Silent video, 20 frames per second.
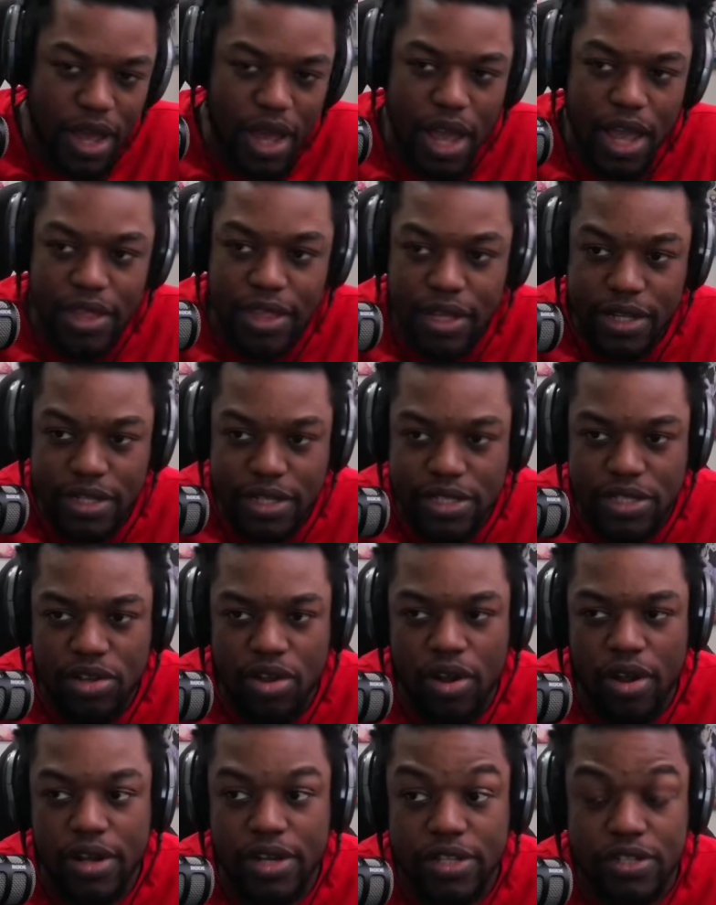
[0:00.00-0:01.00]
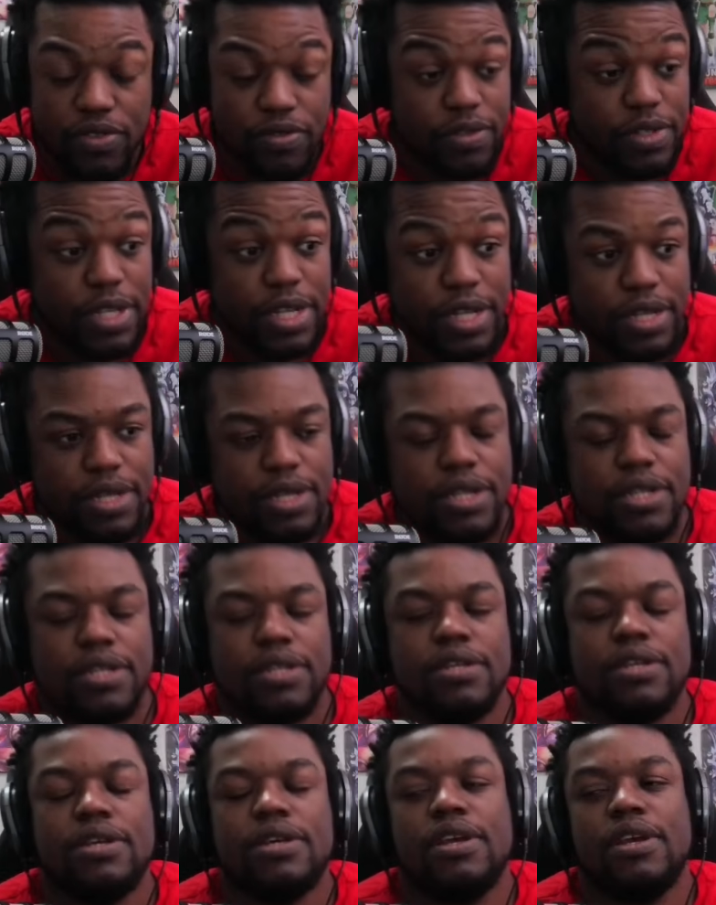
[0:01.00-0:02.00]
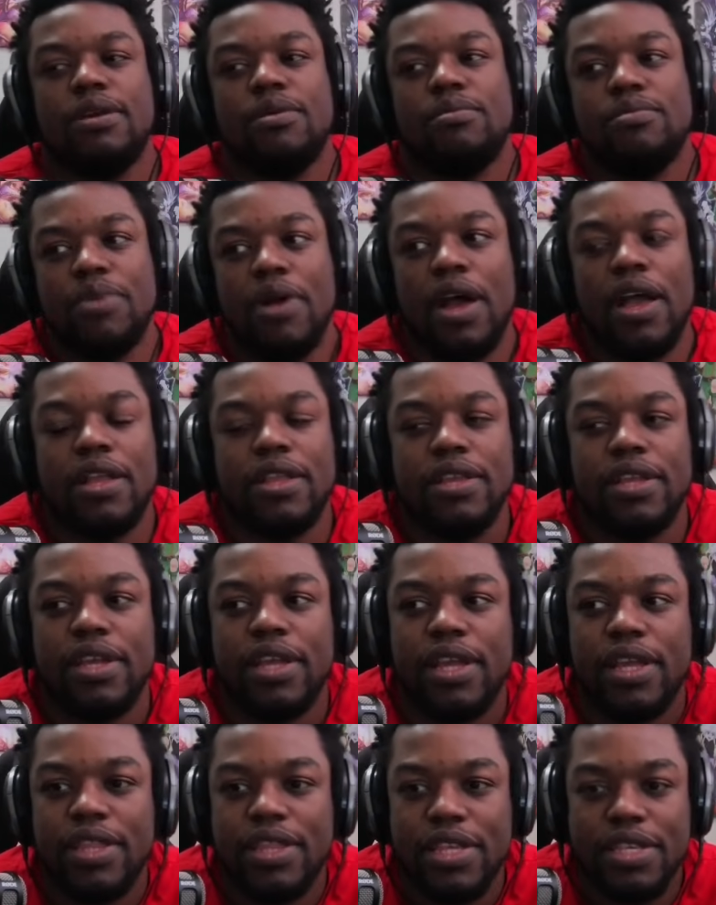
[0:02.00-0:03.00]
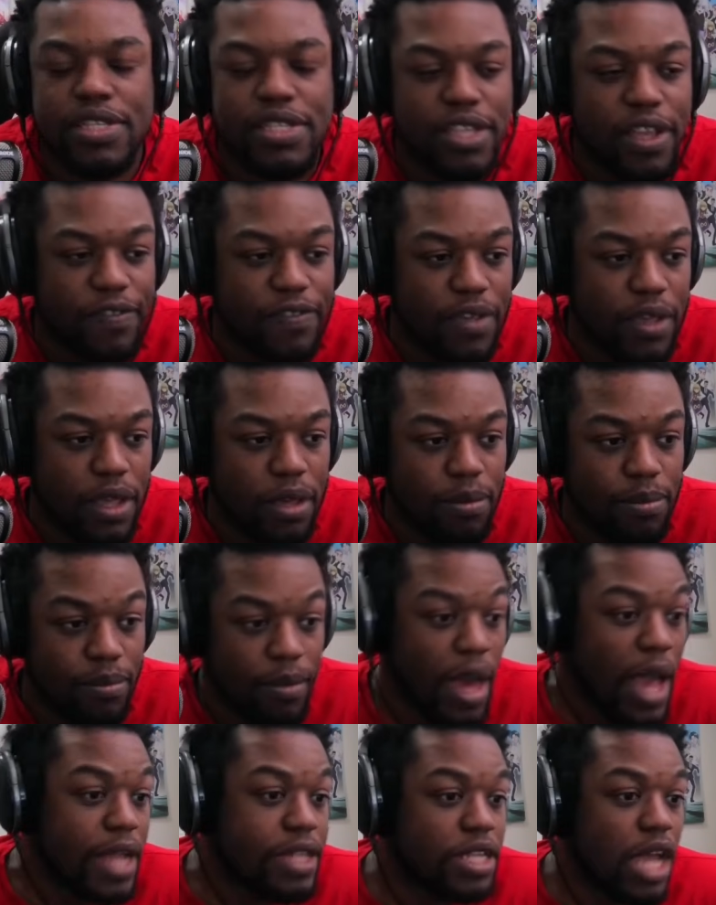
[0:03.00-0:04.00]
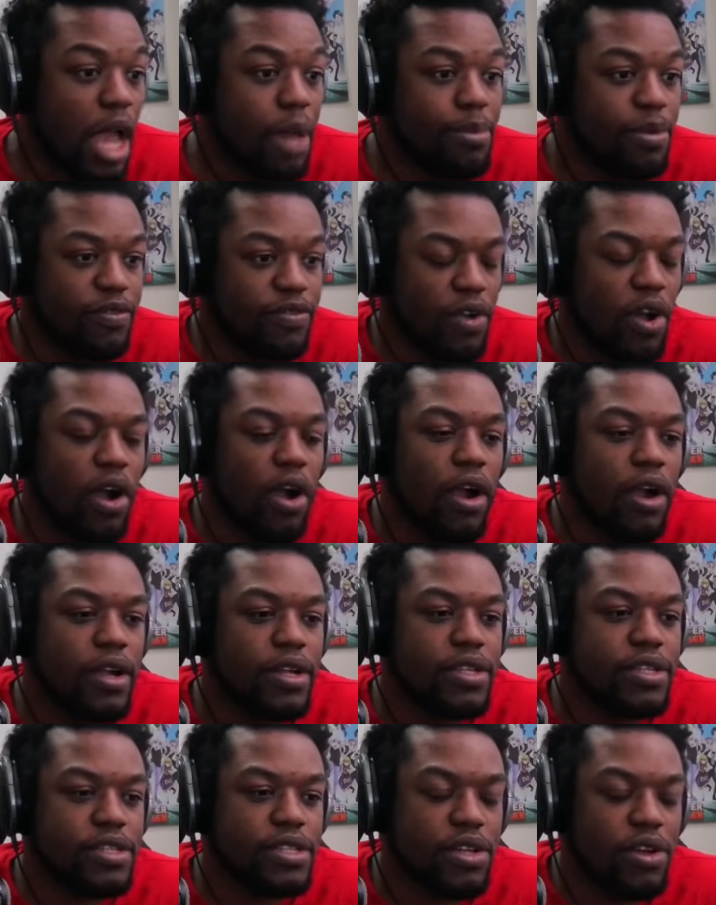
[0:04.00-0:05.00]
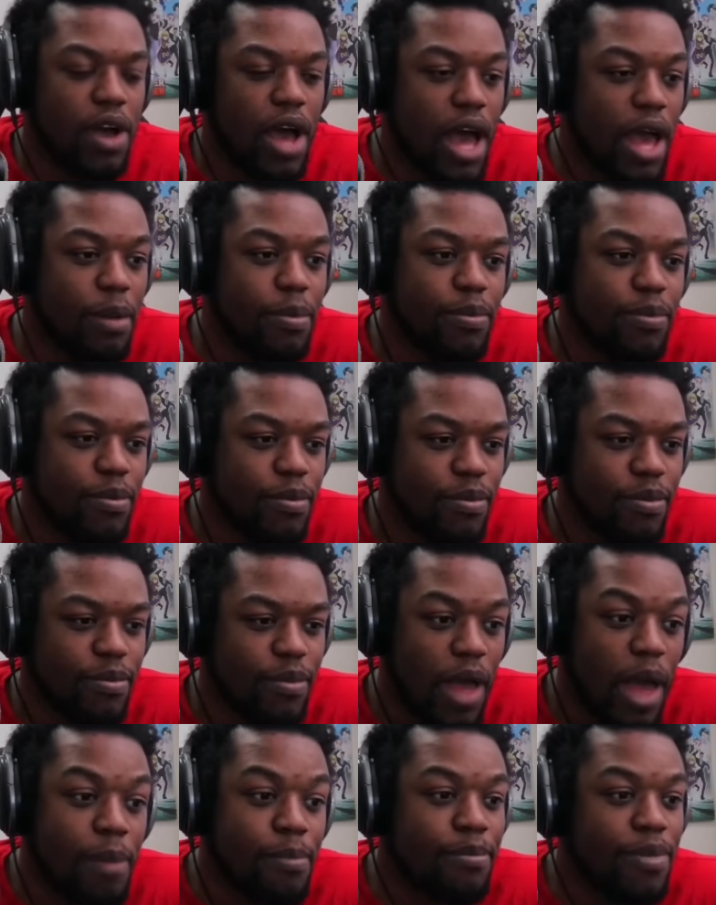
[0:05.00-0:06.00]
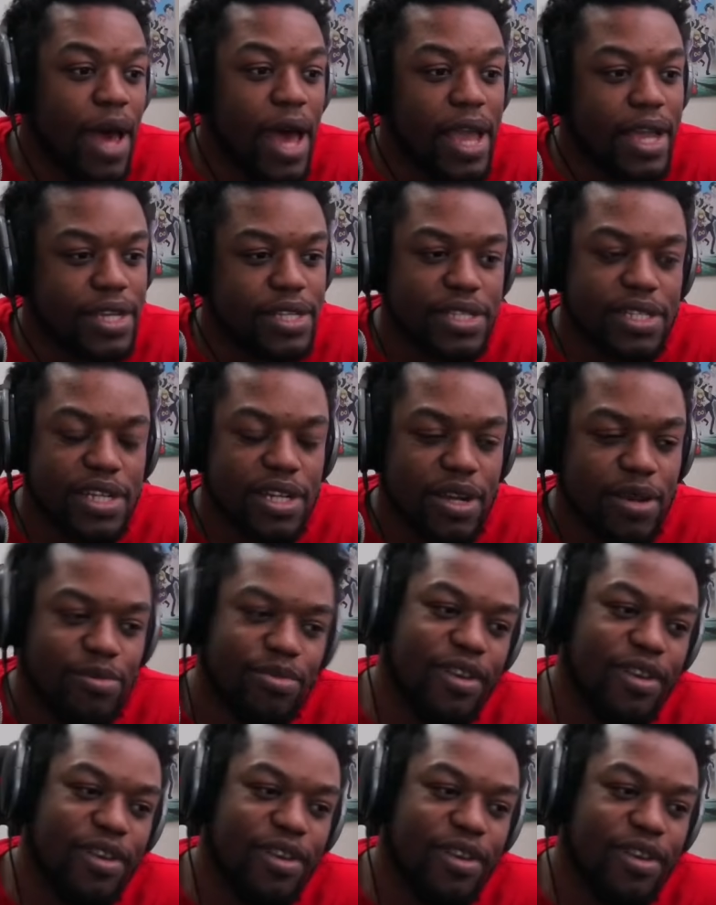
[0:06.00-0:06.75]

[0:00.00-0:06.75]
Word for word: I think this card is really good, but this is definitely my type of card, so I'm I'm biased here.